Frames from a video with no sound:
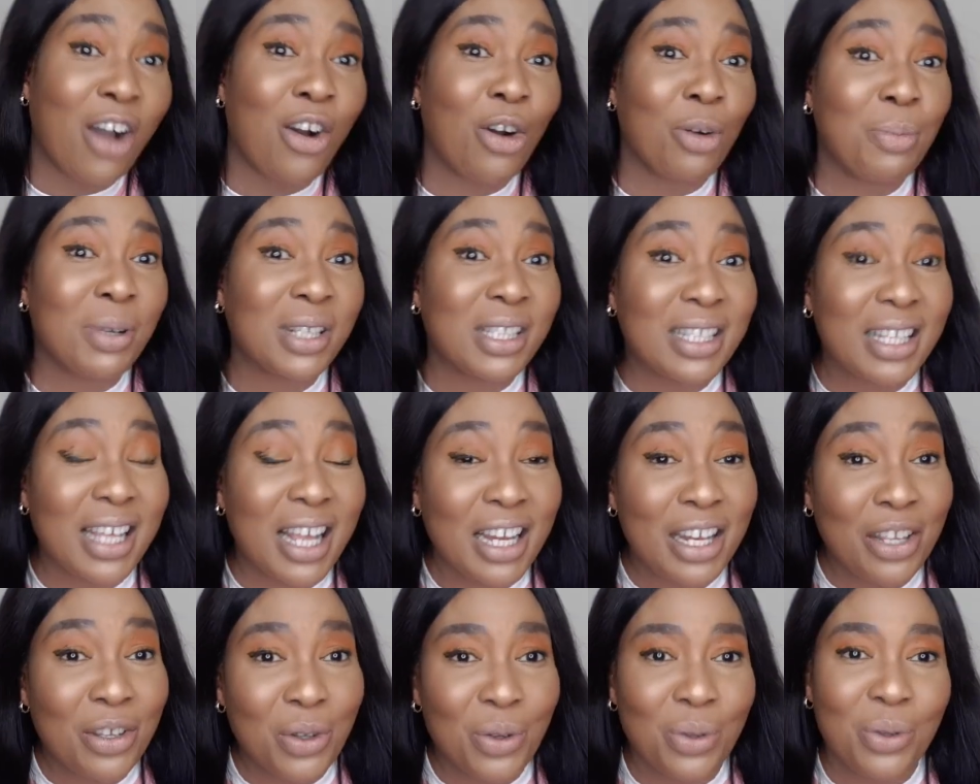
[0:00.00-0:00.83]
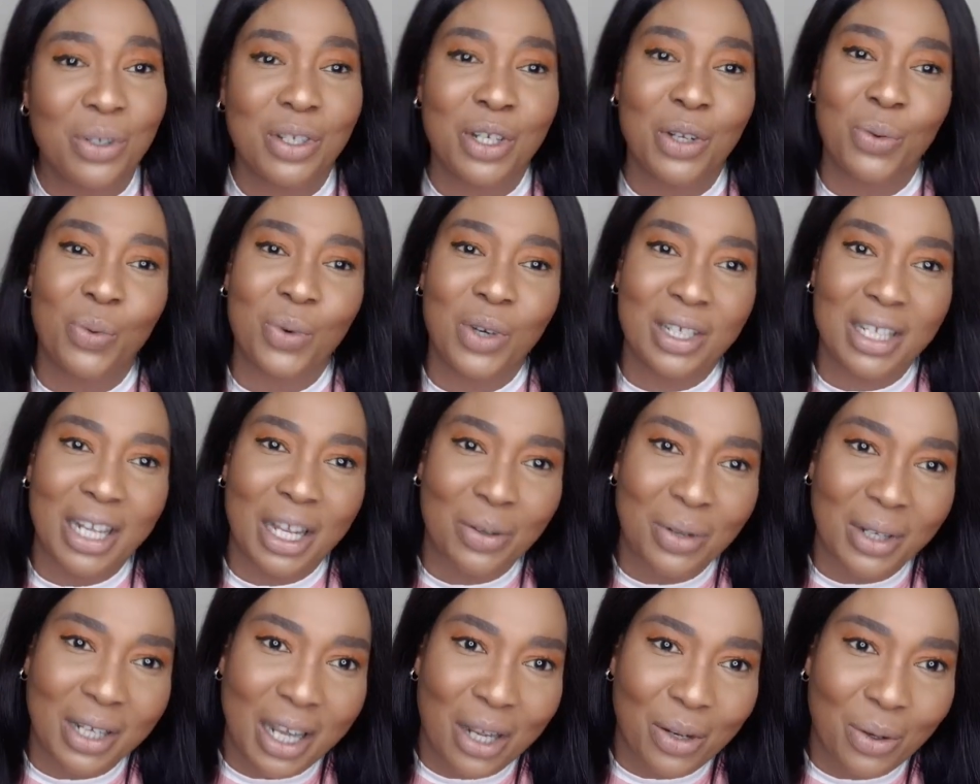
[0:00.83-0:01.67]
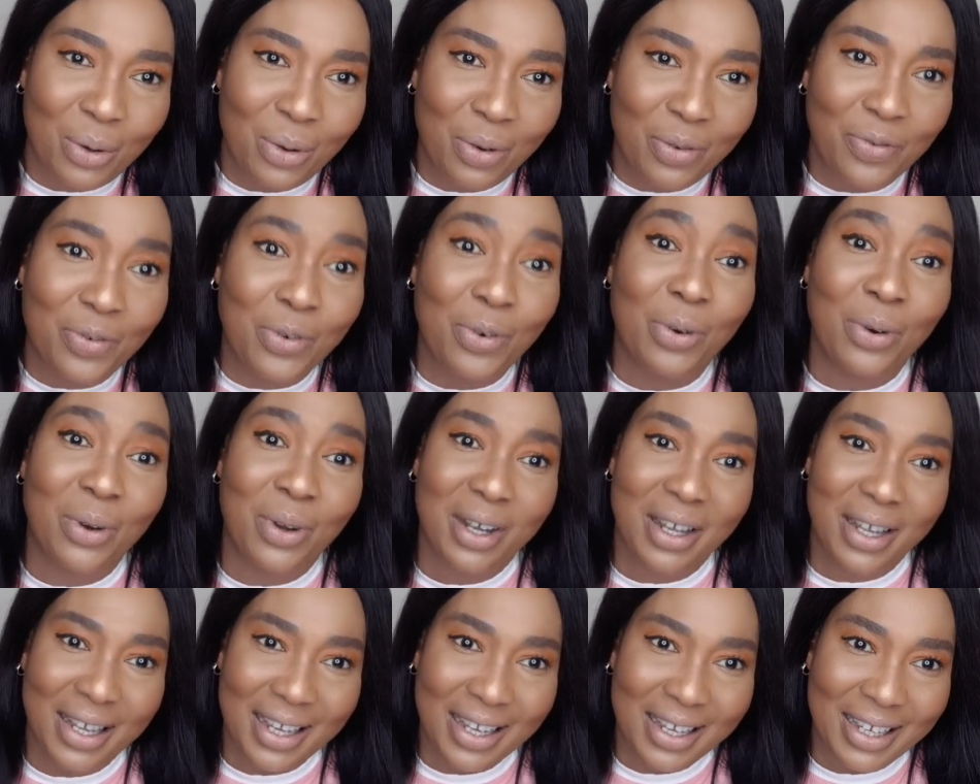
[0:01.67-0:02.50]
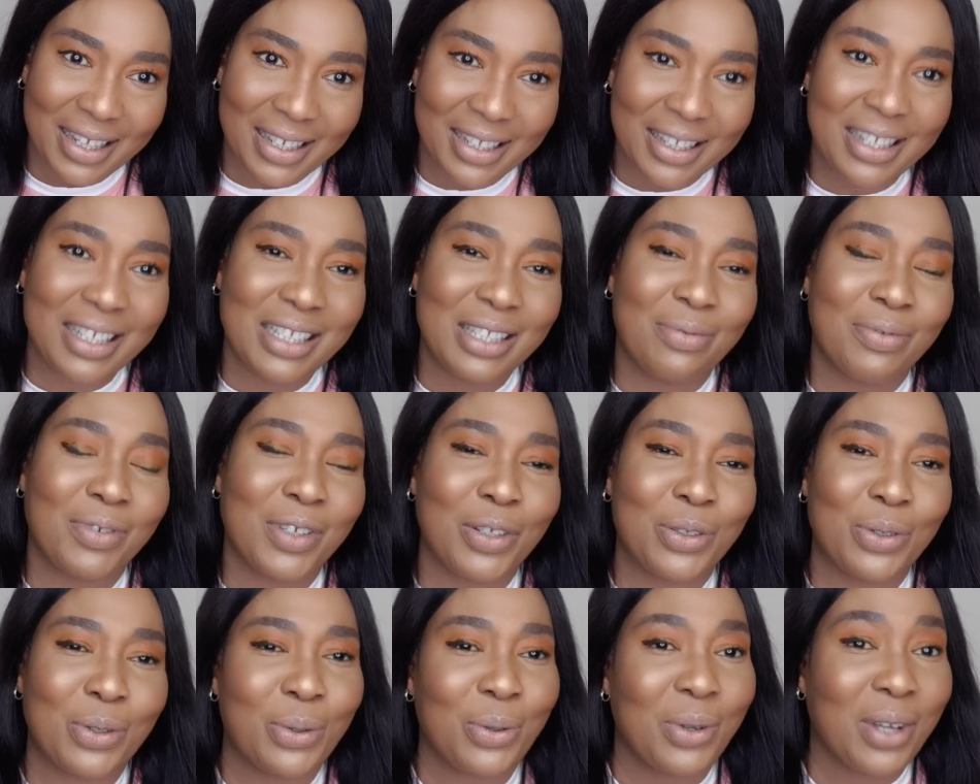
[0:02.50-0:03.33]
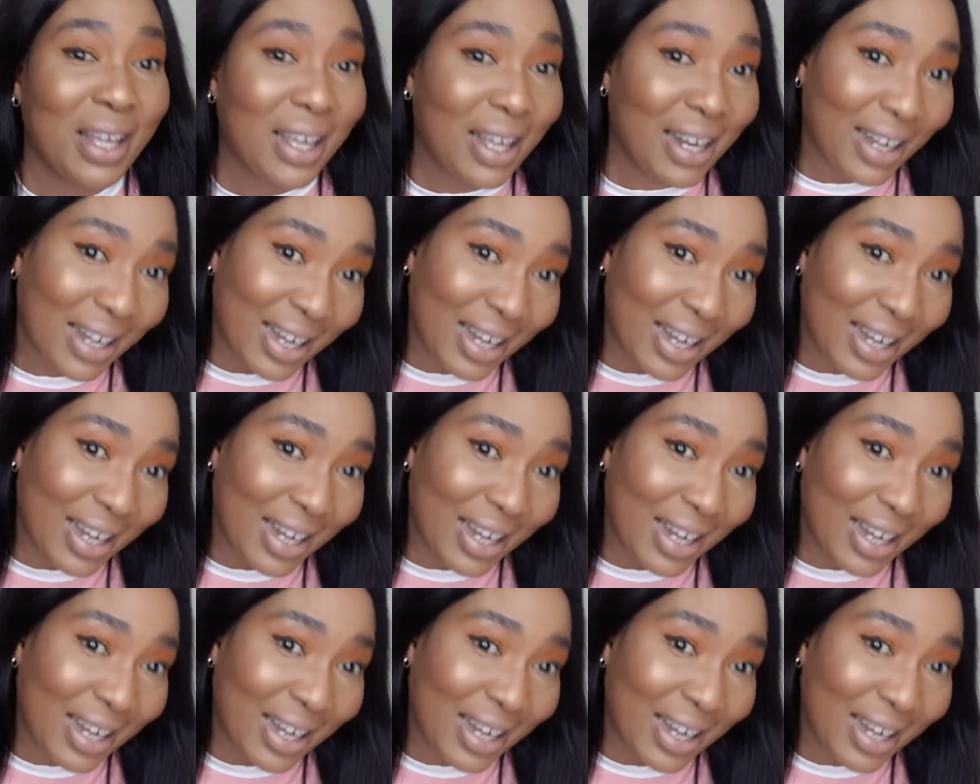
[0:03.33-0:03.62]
I'll be telling you the one that you can go for in this video.